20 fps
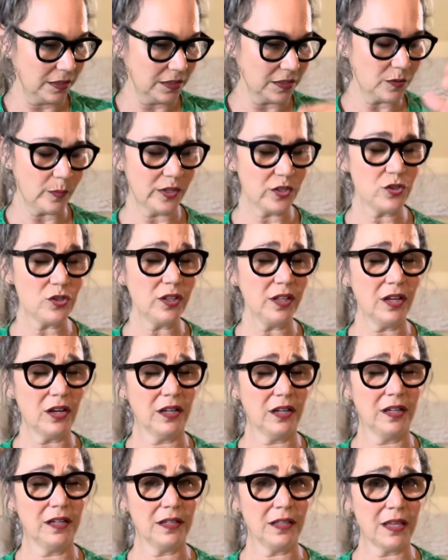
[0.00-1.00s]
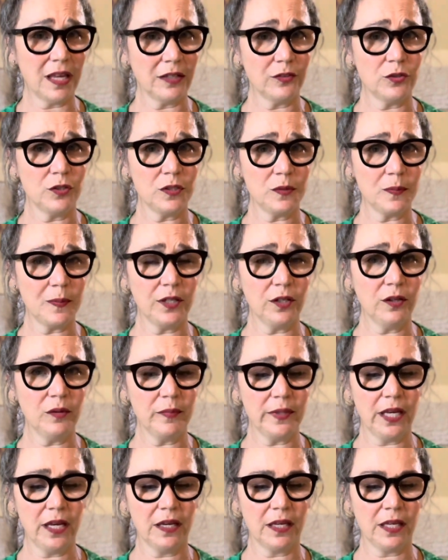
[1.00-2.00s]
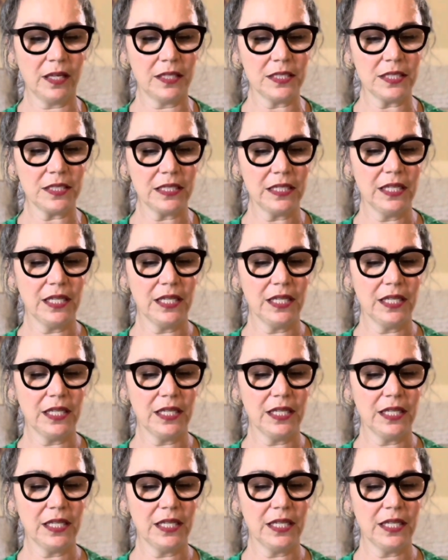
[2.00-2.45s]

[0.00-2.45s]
especially on an electric spinner, because